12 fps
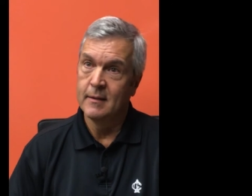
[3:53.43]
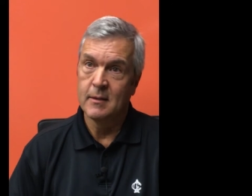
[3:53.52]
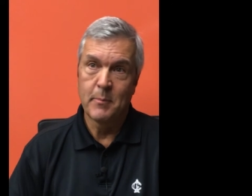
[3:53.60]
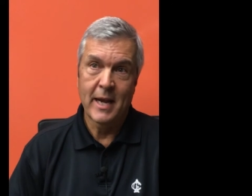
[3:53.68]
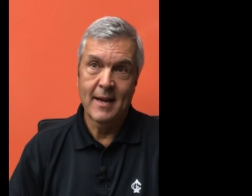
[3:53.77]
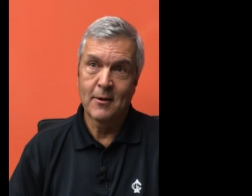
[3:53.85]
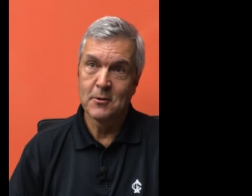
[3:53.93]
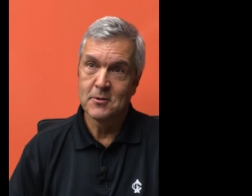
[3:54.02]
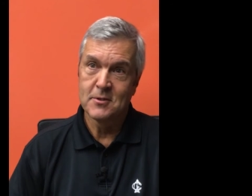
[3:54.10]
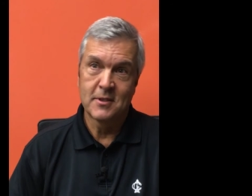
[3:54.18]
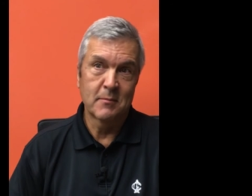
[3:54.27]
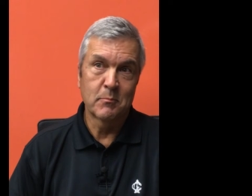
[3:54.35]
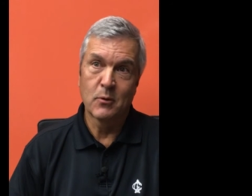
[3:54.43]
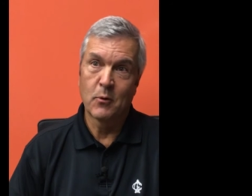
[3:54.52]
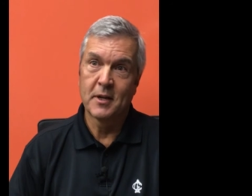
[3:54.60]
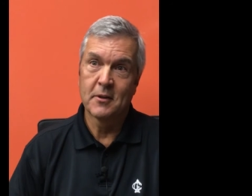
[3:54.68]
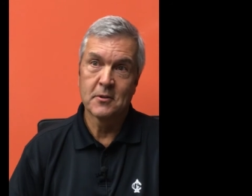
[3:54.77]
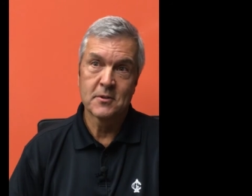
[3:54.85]
the bankers, the
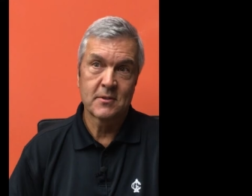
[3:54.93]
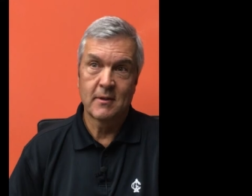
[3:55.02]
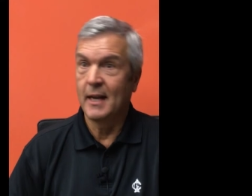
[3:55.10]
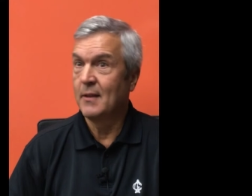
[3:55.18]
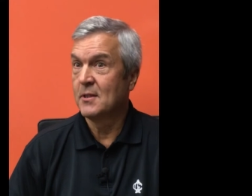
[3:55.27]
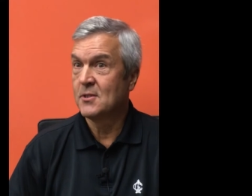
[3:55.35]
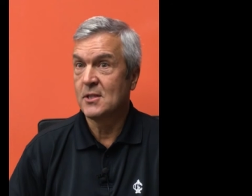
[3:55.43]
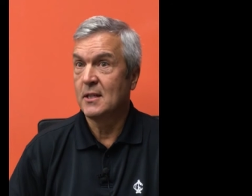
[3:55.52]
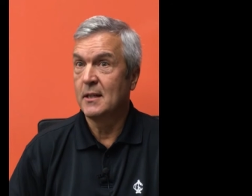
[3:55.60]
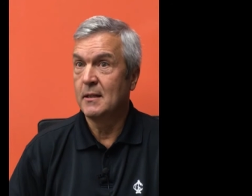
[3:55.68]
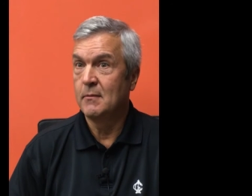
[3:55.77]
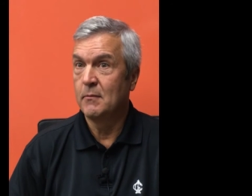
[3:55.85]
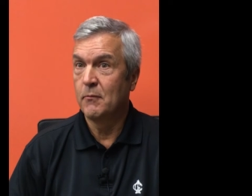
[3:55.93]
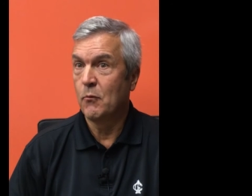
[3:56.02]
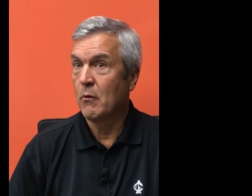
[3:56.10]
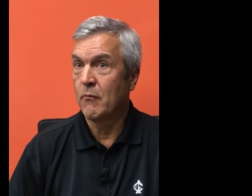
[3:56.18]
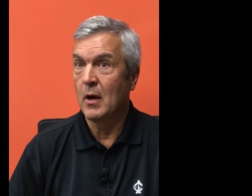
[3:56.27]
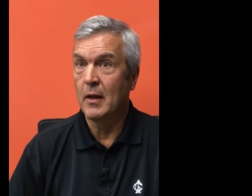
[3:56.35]
employers, and the city
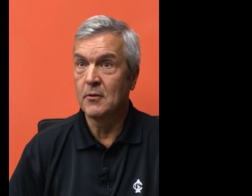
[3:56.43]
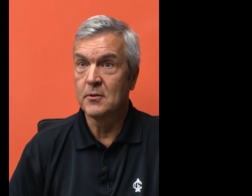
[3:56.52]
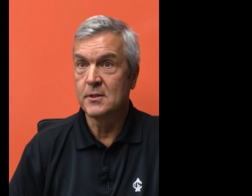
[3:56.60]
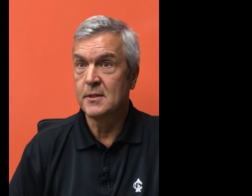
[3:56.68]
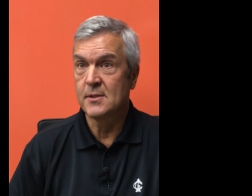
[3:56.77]
forefathers,